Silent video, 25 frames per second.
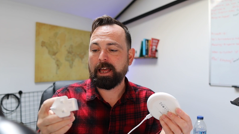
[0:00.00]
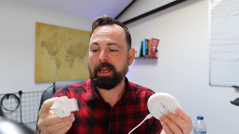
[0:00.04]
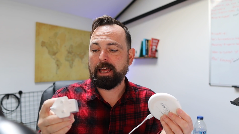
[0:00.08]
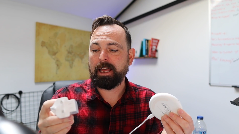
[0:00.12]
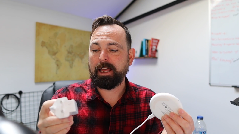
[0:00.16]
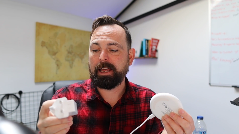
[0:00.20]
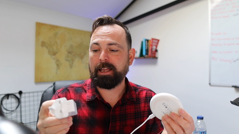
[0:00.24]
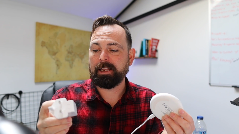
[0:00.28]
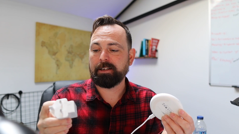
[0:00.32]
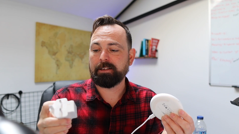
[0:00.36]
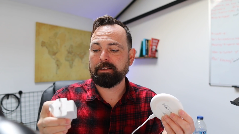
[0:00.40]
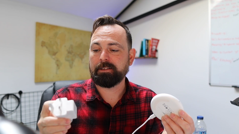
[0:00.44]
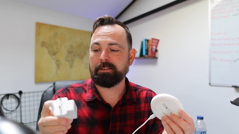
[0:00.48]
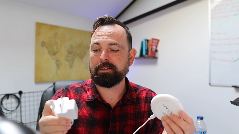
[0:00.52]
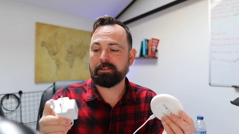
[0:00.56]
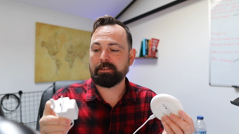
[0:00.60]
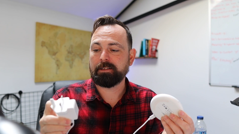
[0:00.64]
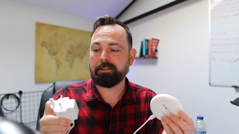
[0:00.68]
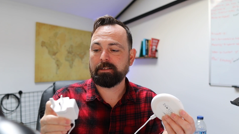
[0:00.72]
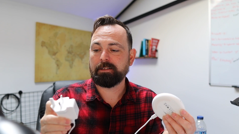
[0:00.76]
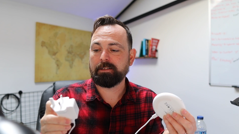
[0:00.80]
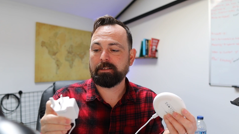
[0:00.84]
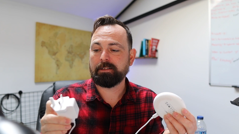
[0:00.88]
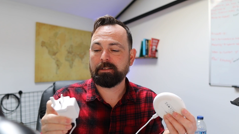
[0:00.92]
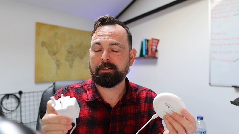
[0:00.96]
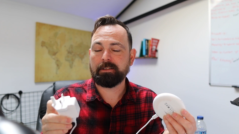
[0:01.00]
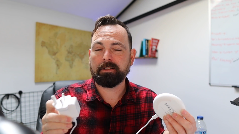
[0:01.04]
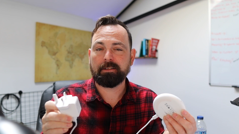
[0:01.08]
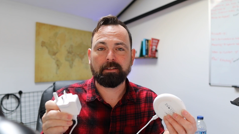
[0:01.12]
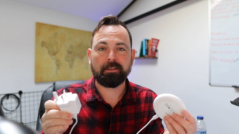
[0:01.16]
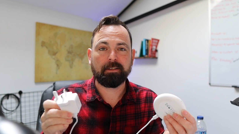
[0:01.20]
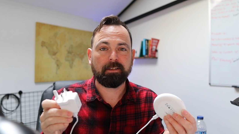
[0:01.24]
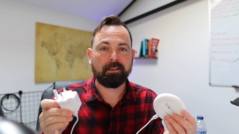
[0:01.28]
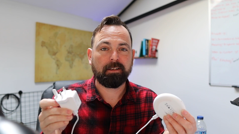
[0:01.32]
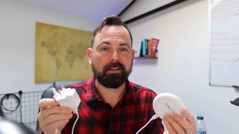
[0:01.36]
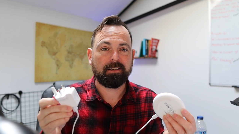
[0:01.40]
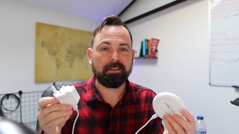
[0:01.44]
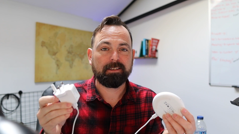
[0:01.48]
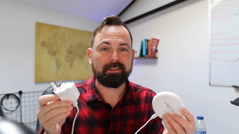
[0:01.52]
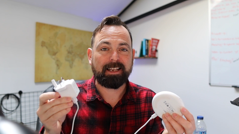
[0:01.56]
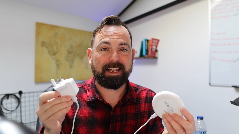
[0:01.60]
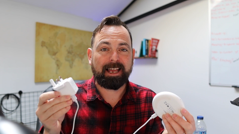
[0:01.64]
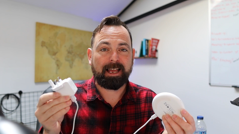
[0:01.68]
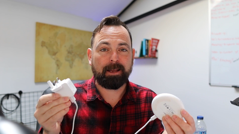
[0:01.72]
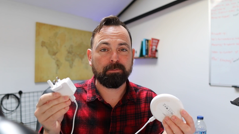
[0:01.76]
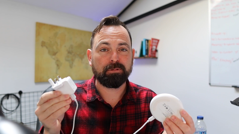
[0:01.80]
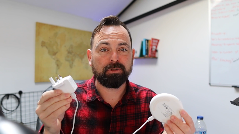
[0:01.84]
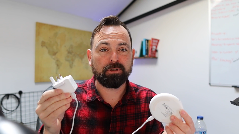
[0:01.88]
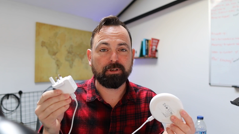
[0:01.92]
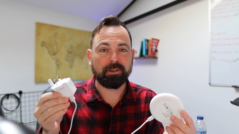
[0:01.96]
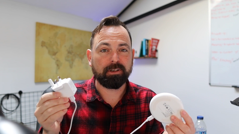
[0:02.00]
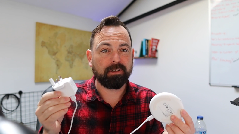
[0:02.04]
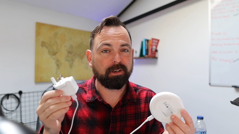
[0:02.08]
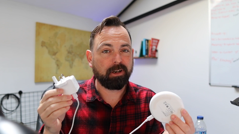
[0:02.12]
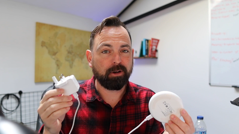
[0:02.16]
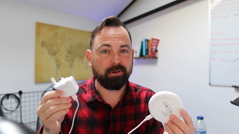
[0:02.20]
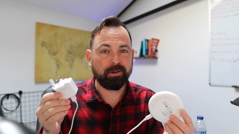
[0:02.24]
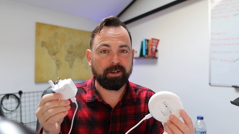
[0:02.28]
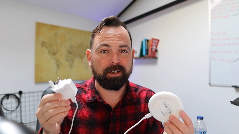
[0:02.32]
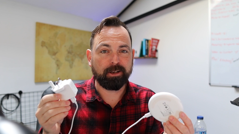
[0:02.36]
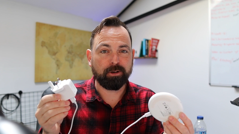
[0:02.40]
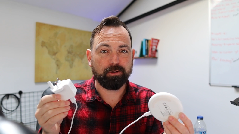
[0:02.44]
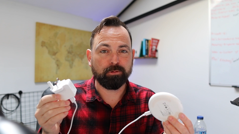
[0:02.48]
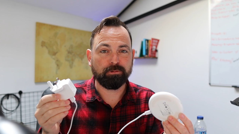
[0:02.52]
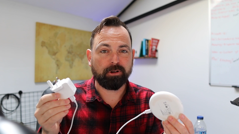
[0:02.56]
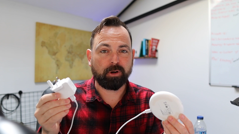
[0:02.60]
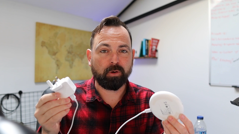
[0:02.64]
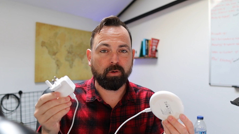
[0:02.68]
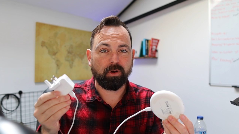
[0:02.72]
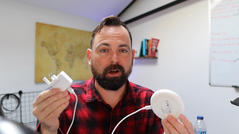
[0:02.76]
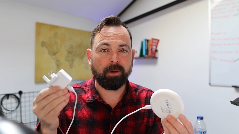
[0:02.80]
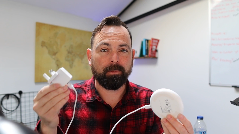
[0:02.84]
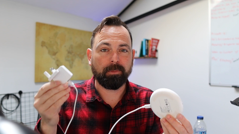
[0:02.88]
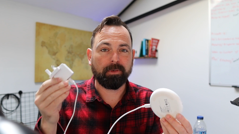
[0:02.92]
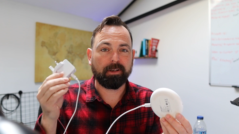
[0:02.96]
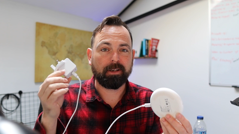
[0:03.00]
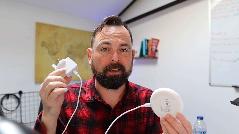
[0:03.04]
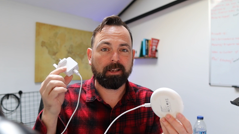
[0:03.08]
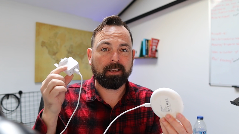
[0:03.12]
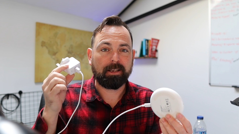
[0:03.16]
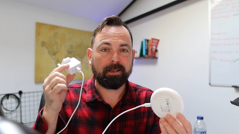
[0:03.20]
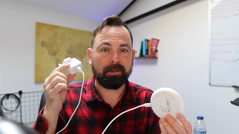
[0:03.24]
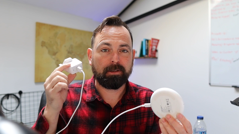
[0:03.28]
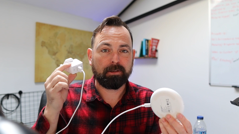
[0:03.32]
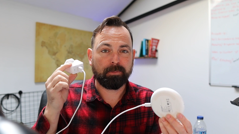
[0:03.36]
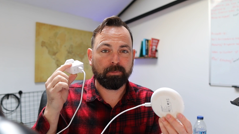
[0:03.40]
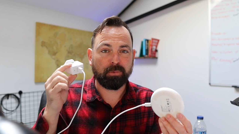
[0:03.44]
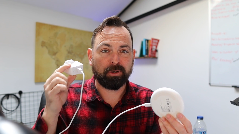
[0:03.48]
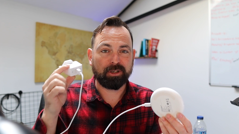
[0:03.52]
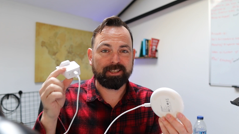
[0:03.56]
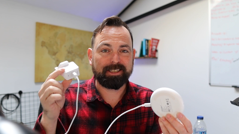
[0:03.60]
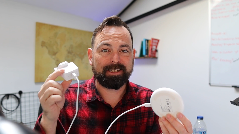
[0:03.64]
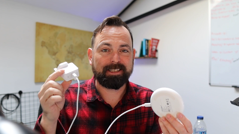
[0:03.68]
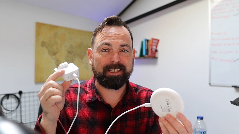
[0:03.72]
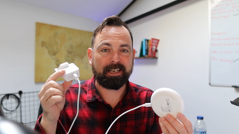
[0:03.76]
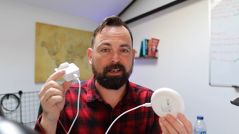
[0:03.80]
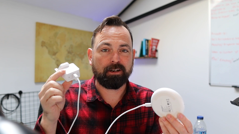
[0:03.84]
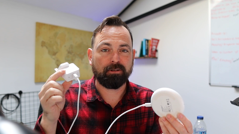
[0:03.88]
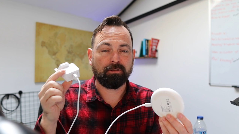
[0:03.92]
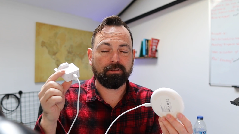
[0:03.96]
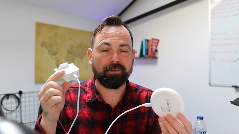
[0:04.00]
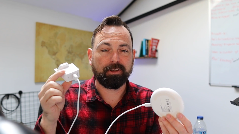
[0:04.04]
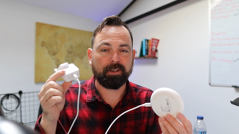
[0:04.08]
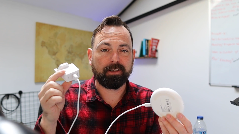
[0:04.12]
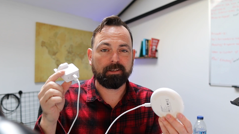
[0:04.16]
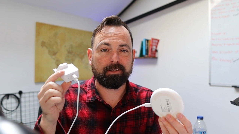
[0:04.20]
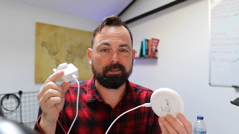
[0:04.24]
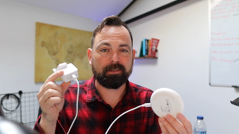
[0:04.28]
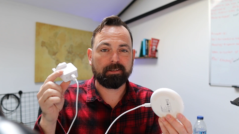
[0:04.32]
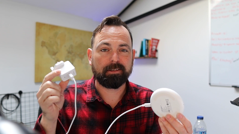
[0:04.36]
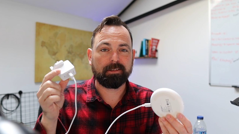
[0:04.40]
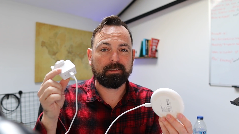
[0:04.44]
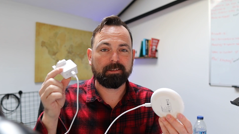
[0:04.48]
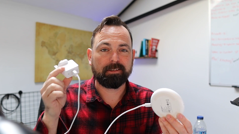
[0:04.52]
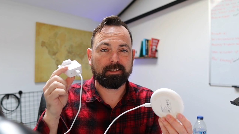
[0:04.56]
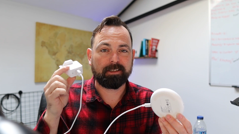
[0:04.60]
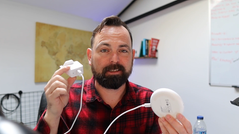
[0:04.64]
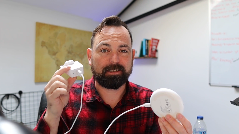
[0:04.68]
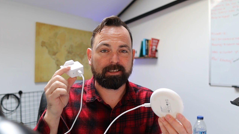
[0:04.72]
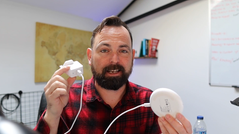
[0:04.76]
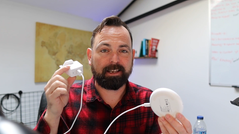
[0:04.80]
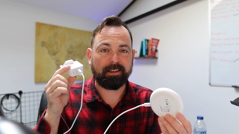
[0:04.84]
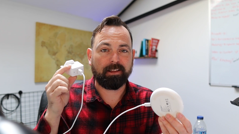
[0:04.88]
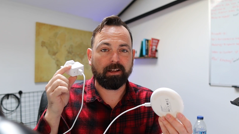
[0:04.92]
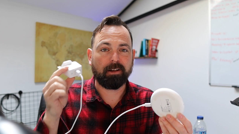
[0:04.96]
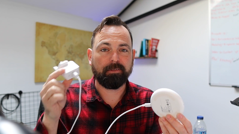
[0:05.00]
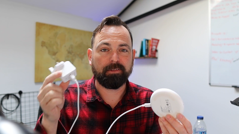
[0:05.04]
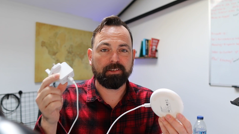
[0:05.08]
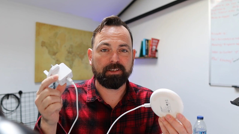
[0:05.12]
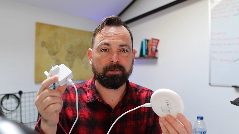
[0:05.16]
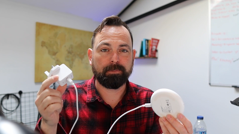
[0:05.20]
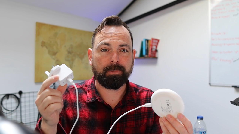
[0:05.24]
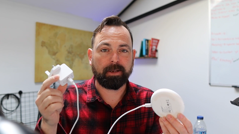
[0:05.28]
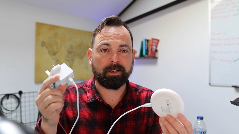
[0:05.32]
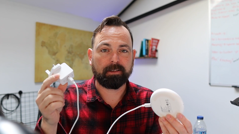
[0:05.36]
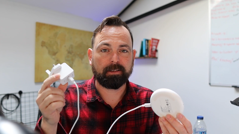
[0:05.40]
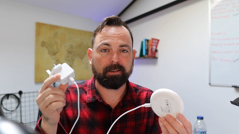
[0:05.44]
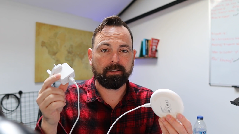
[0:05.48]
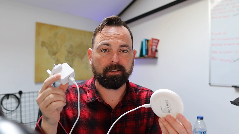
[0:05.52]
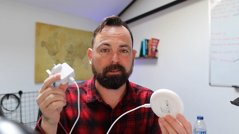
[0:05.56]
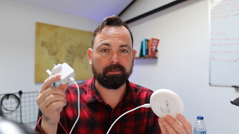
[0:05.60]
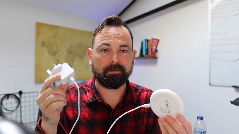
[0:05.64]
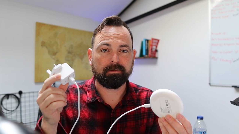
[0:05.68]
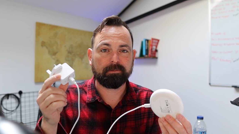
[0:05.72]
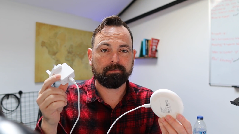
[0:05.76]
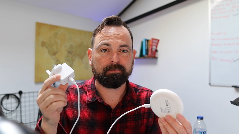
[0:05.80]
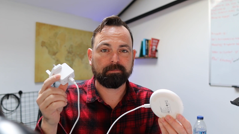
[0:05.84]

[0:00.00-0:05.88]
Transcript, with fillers: And there's absolutely no legal requirement to put a sticker on this to say that I've inspected it.